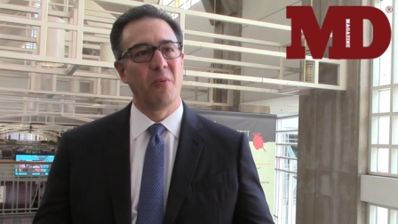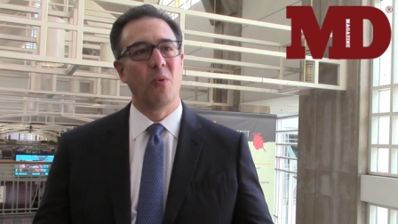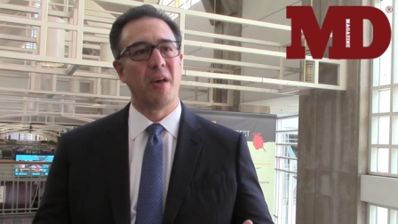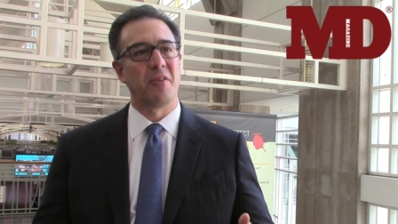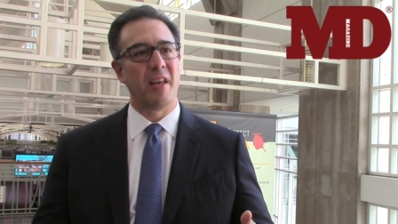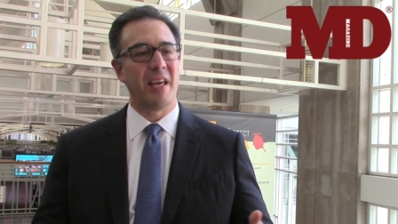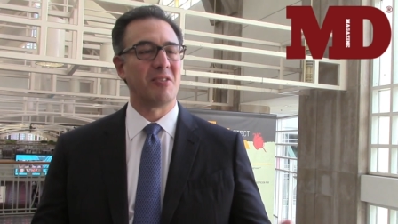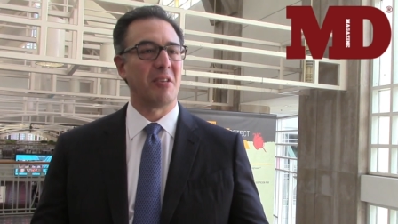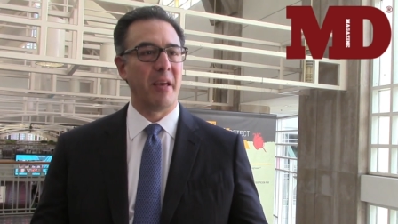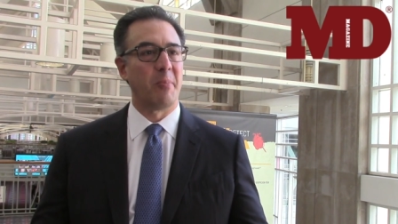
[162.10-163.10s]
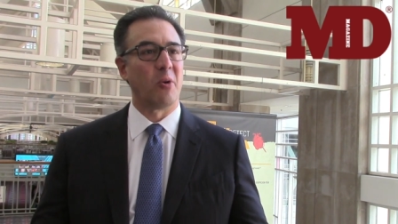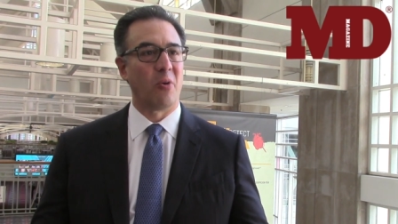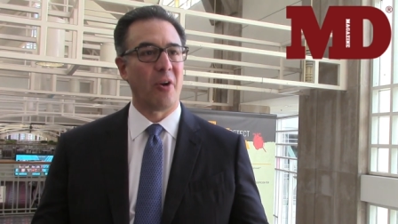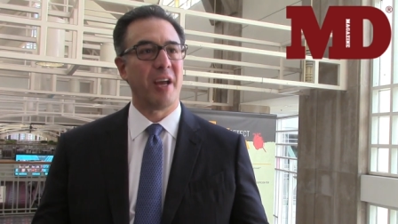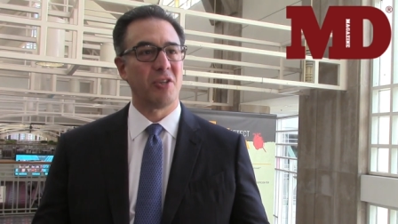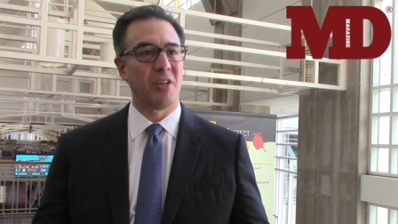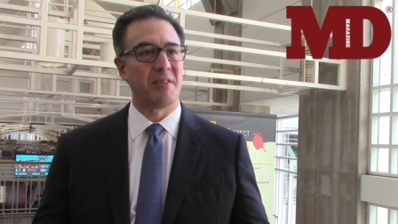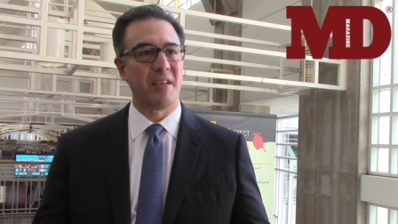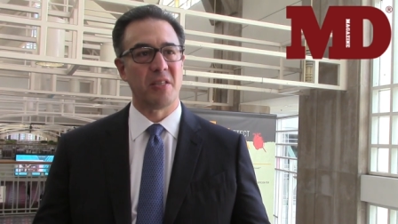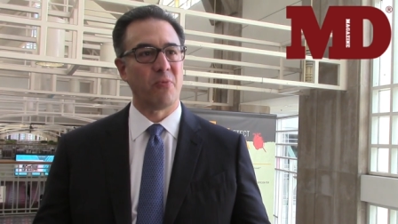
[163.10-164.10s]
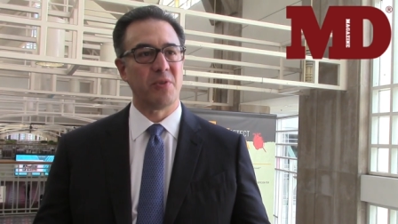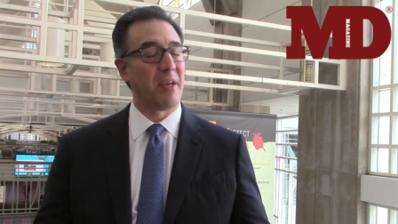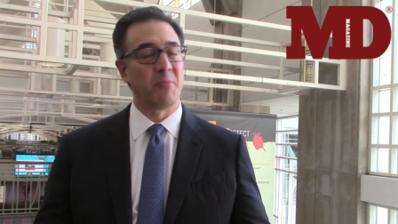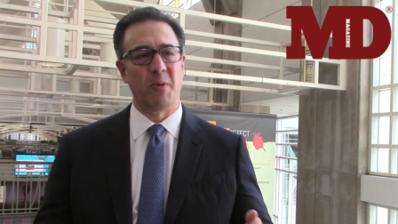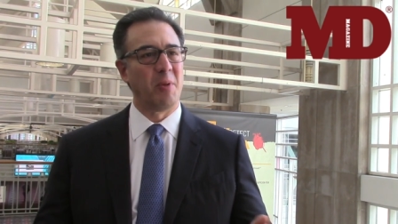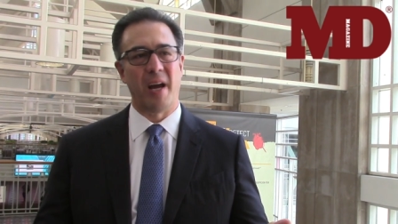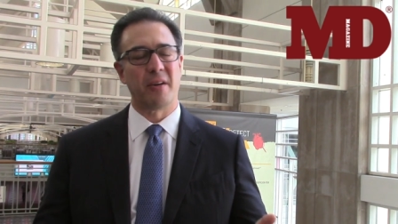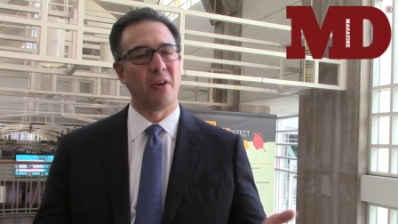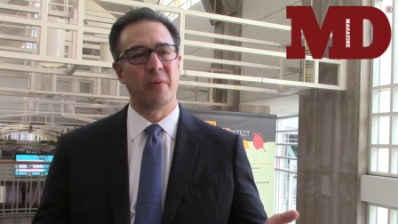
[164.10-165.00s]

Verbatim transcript: with an ACE inhibitor or angiotensin receptor blocker.